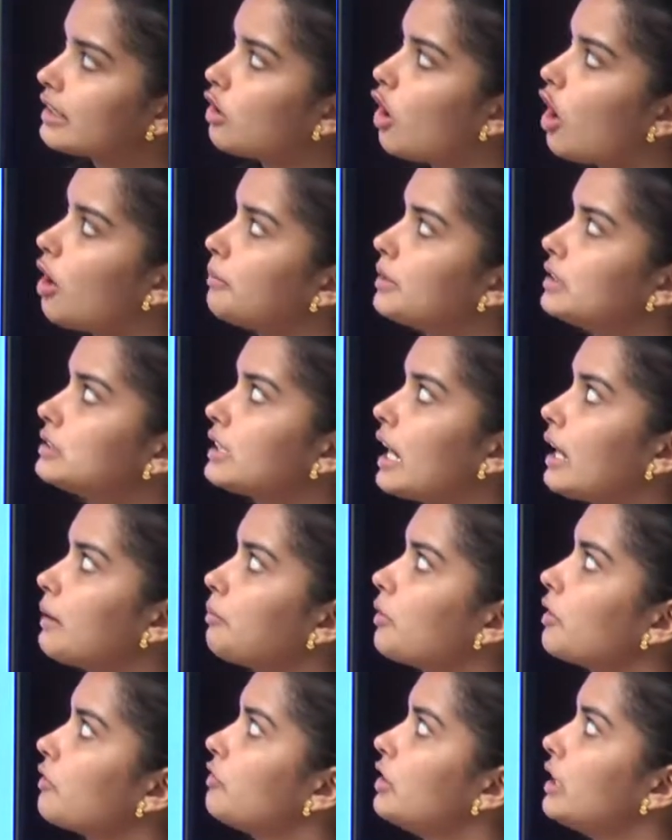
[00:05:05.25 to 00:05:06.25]
common type
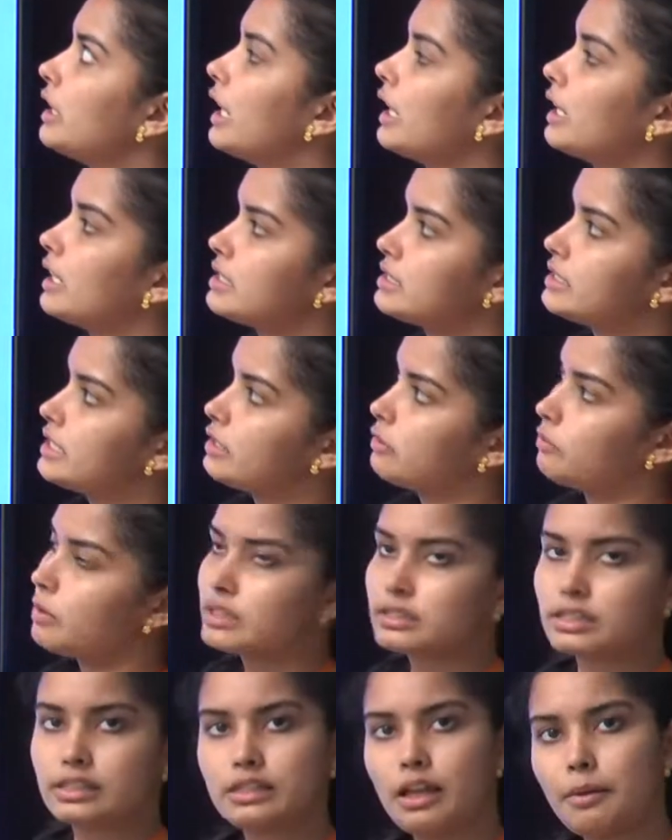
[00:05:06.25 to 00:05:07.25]
of DNA
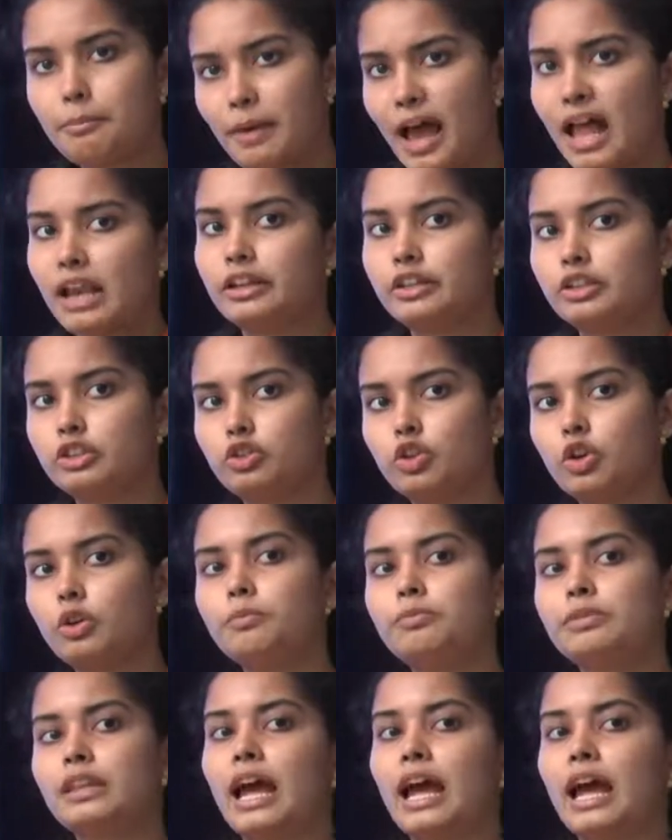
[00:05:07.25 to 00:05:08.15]
sequence is the palindrome,